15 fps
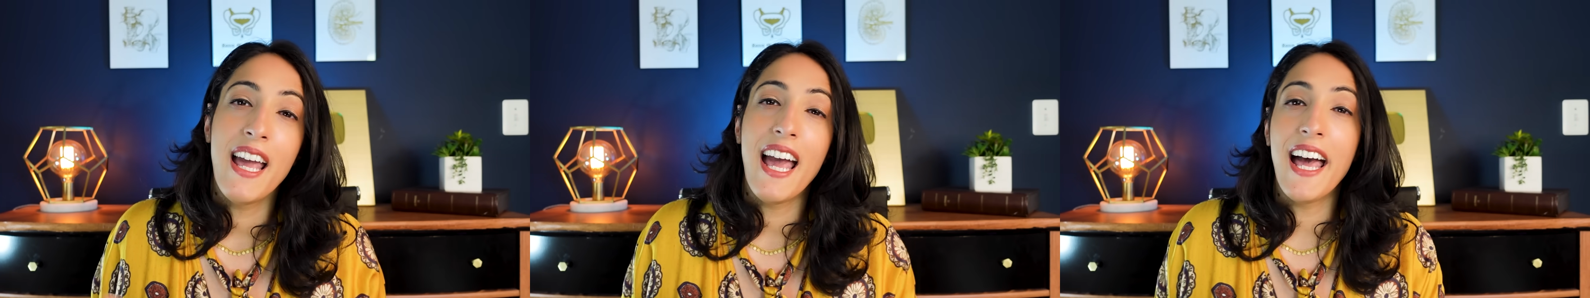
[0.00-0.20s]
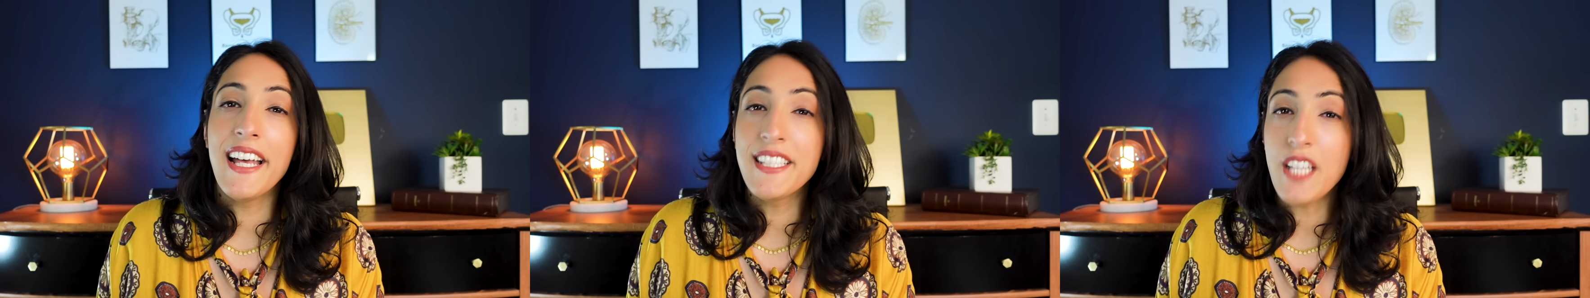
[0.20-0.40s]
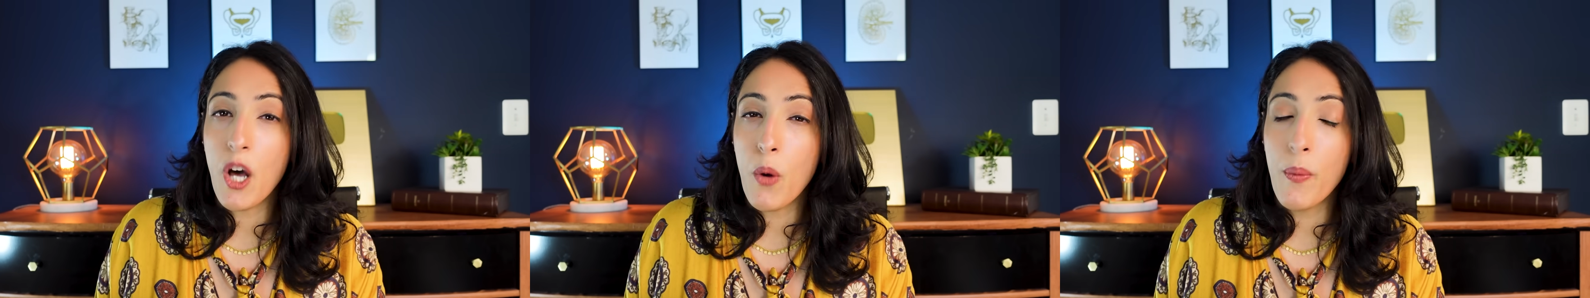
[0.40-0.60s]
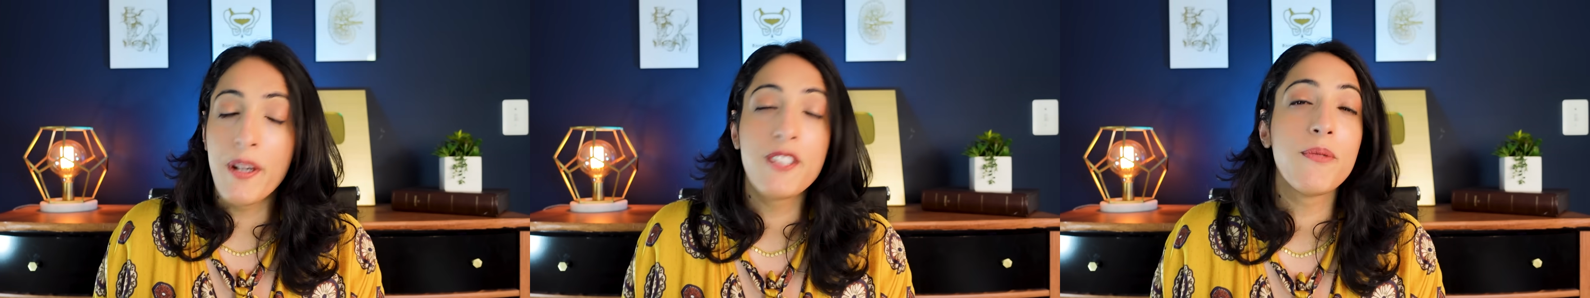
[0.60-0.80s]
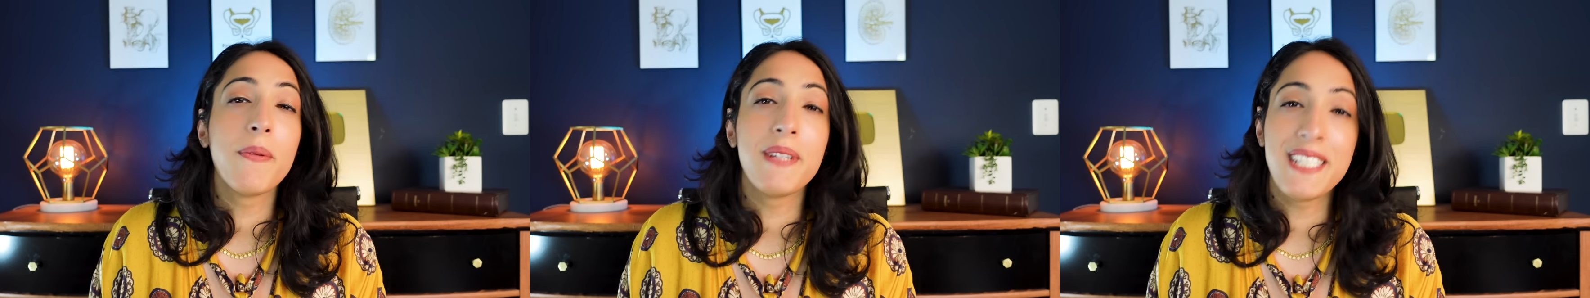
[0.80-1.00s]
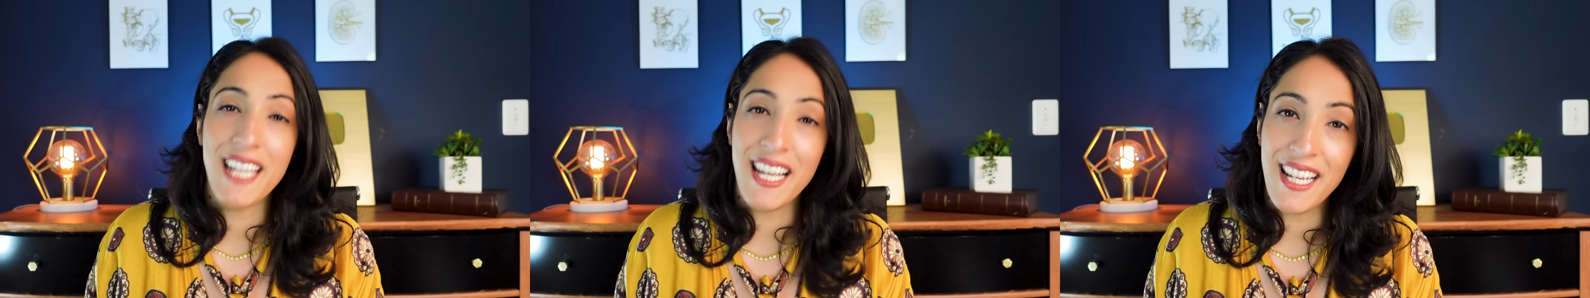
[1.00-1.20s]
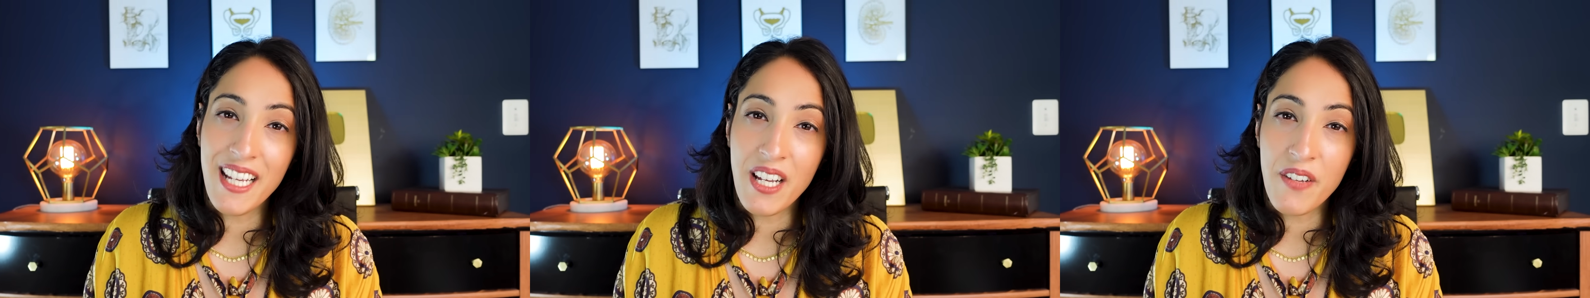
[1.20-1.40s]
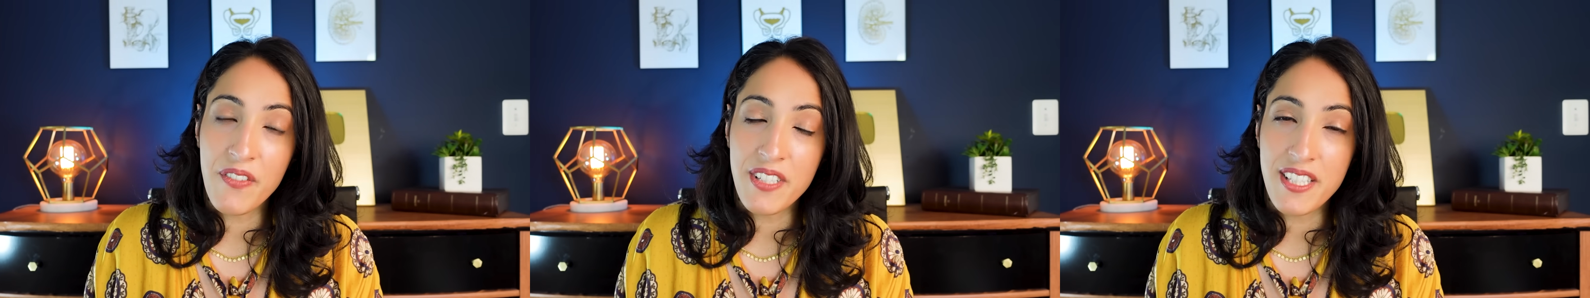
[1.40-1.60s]
As always, remember to take
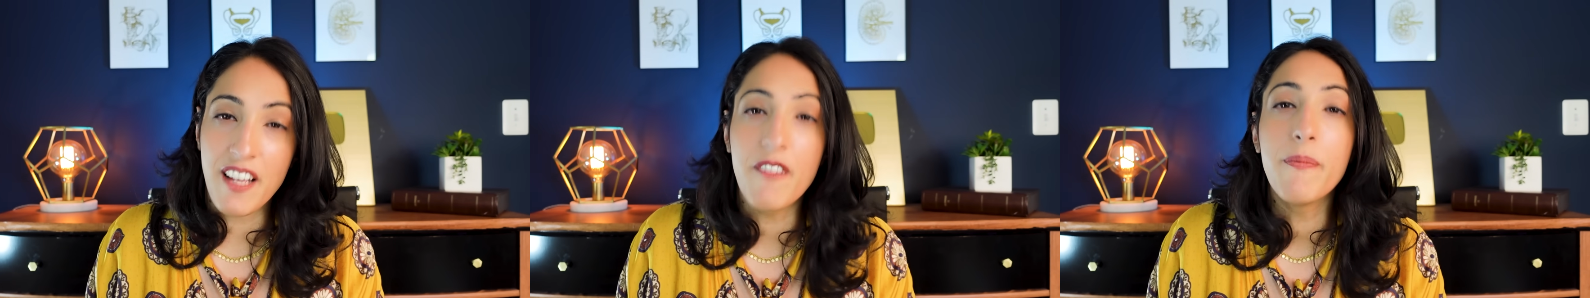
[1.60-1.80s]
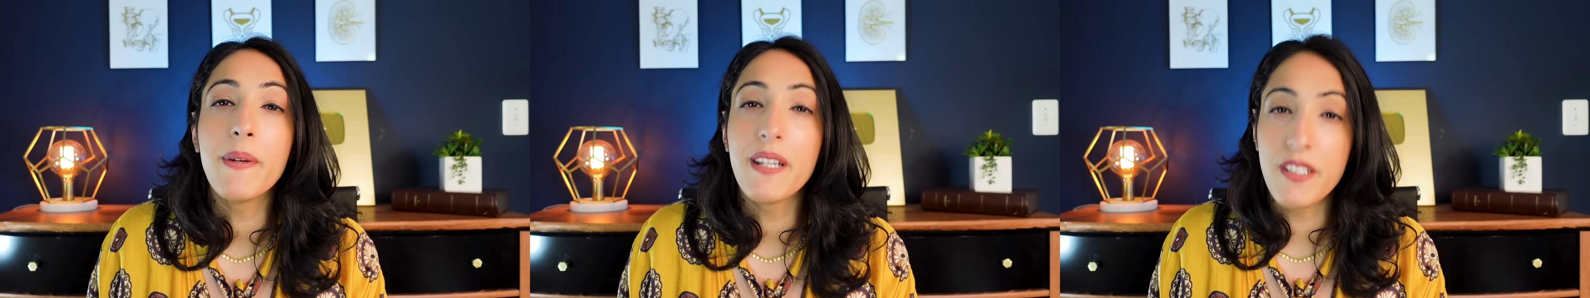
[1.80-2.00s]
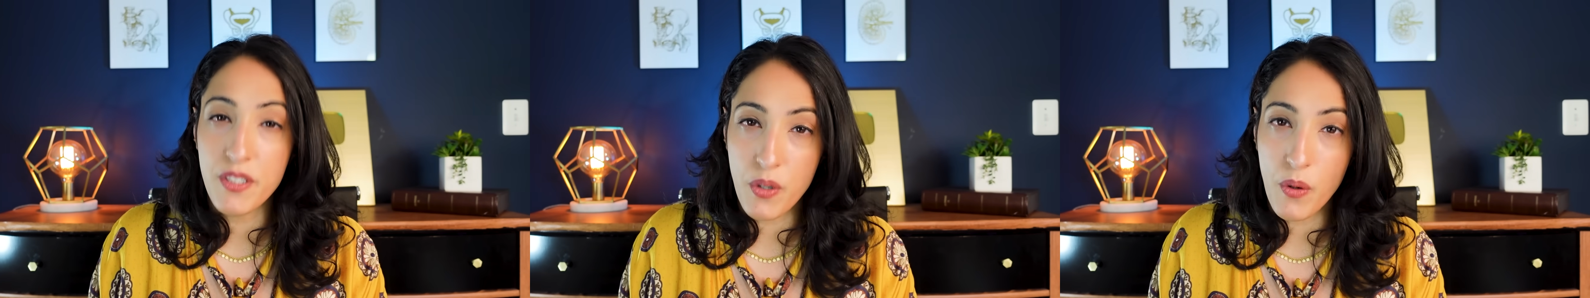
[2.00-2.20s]
care of yourself because